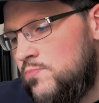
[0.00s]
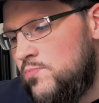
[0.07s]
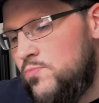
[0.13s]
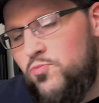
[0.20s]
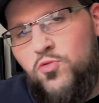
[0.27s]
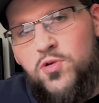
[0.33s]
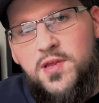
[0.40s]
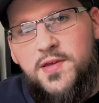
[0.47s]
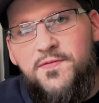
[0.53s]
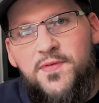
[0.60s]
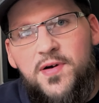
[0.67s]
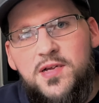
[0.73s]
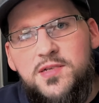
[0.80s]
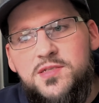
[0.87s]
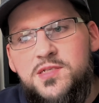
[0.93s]
really
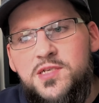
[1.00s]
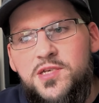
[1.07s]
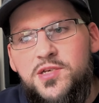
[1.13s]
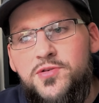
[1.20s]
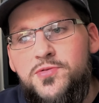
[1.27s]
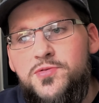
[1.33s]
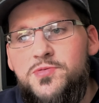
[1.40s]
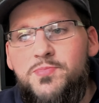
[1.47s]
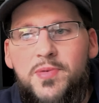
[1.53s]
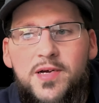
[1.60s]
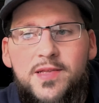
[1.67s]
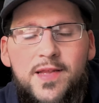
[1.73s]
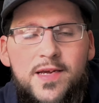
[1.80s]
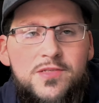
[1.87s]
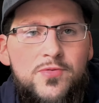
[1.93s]
fun to use,
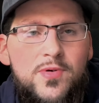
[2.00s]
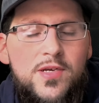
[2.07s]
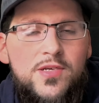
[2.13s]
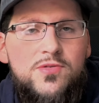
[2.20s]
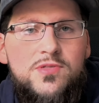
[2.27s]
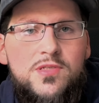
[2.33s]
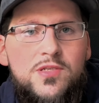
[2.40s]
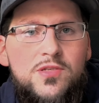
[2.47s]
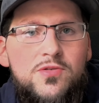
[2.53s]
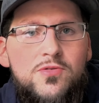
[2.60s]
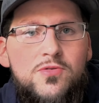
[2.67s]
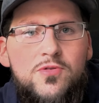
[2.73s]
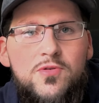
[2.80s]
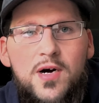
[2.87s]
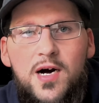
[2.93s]
but that's what I use to
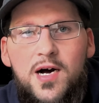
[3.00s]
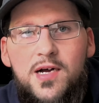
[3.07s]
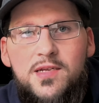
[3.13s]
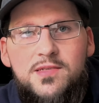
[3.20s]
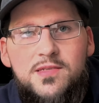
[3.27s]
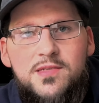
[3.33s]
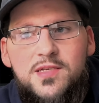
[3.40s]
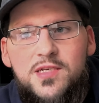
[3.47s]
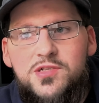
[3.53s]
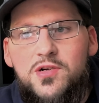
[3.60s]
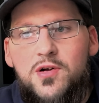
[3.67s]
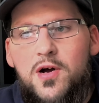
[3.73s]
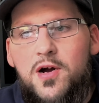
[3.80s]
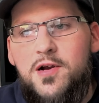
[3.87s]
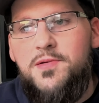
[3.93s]
do digital
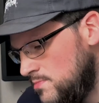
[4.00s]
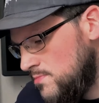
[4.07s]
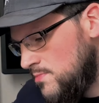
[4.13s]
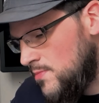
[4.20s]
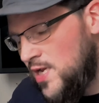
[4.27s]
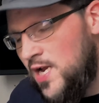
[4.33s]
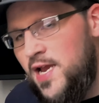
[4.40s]
art.